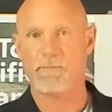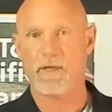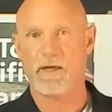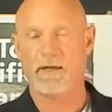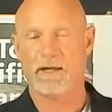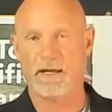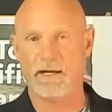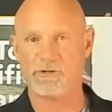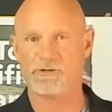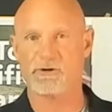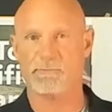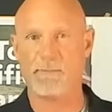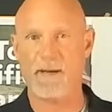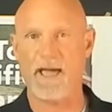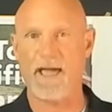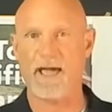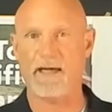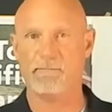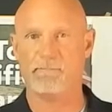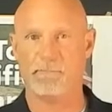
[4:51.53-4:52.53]
in
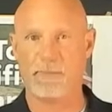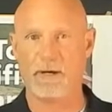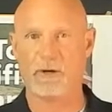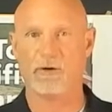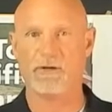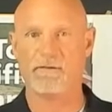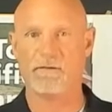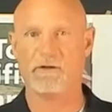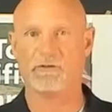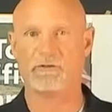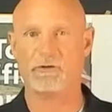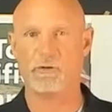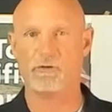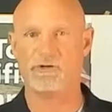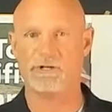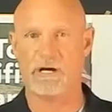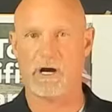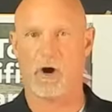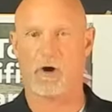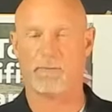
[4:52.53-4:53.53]
Japan building this new
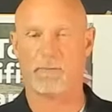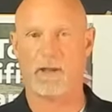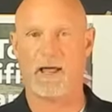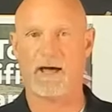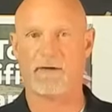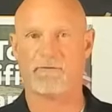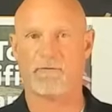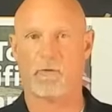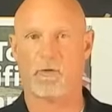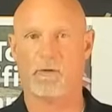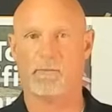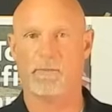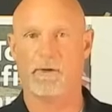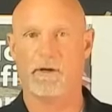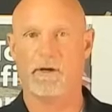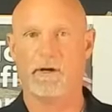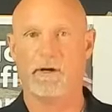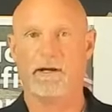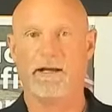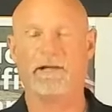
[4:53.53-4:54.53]
GR platform.
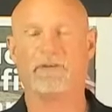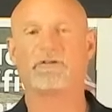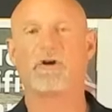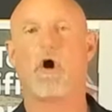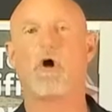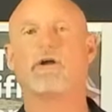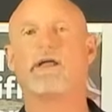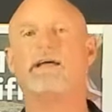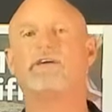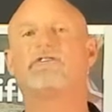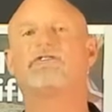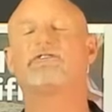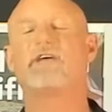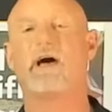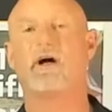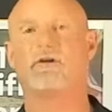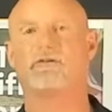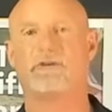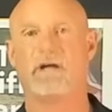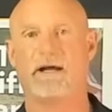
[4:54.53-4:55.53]
It's called a
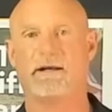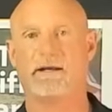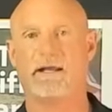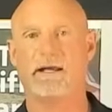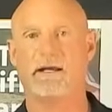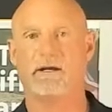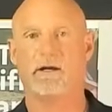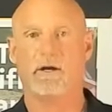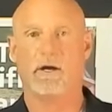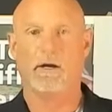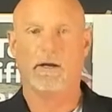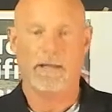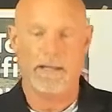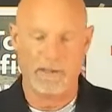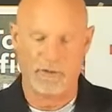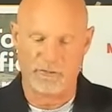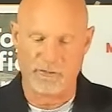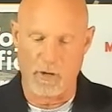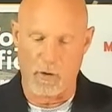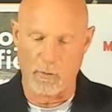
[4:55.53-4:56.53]
cell technique.
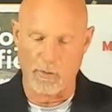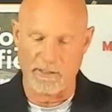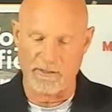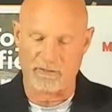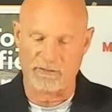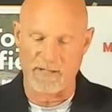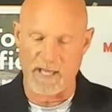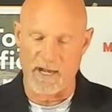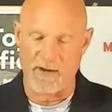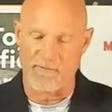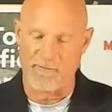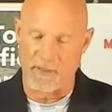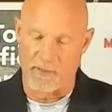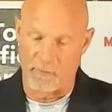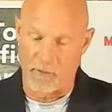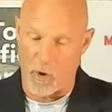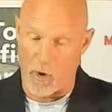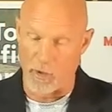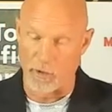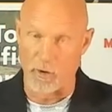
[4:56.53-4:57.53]
And so instead of the
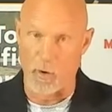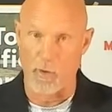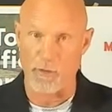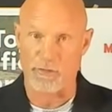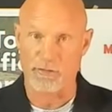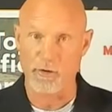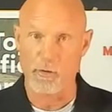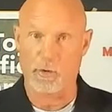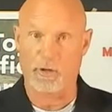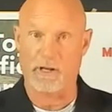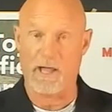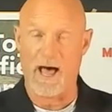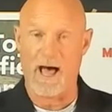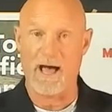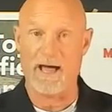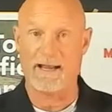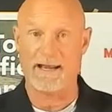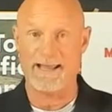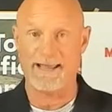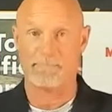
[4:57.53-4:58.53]
car going through a
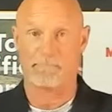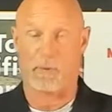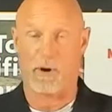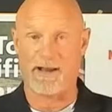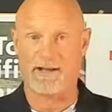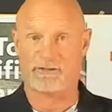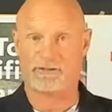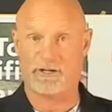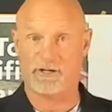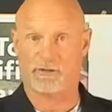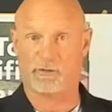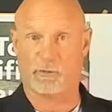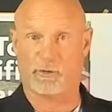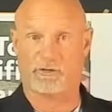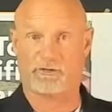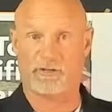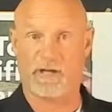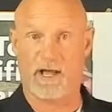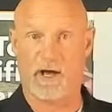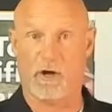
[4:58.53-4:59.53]
line, it breaks into a
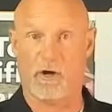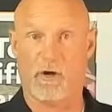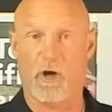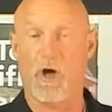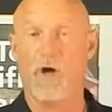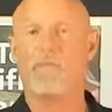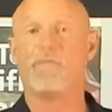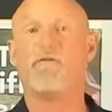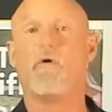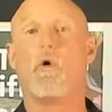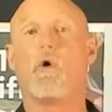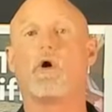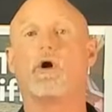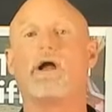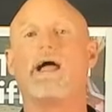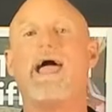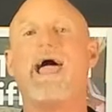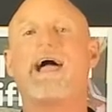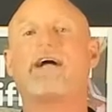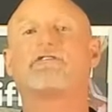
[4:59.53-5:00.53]
cell
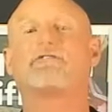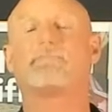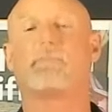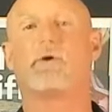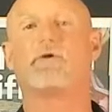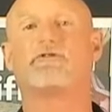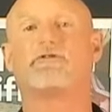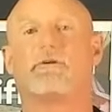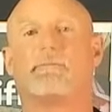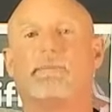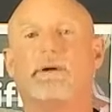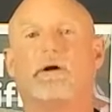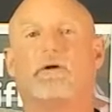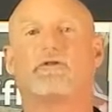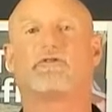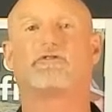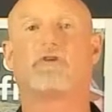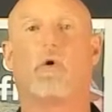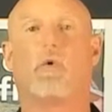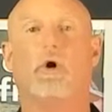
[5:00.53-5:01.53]
for experts to
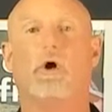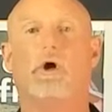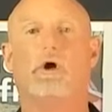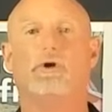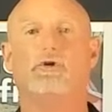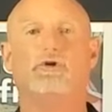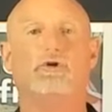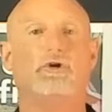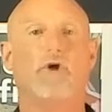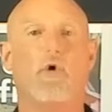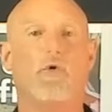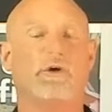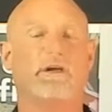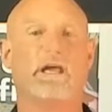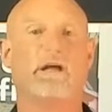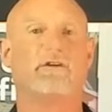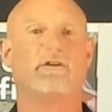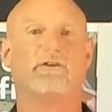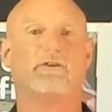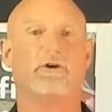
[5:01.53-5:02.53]
build. So you don't
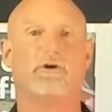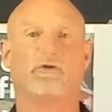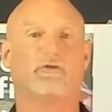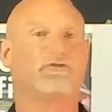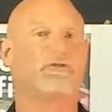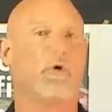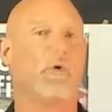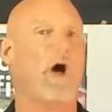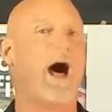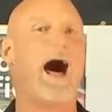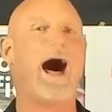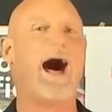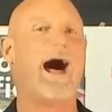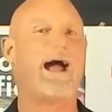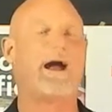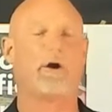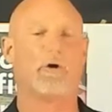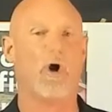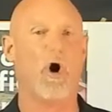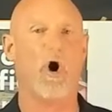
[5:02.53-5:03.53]
get, you just don't
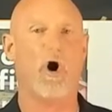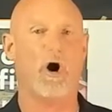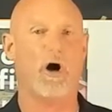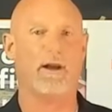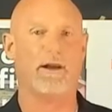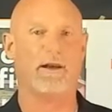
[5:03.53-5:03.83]
hire on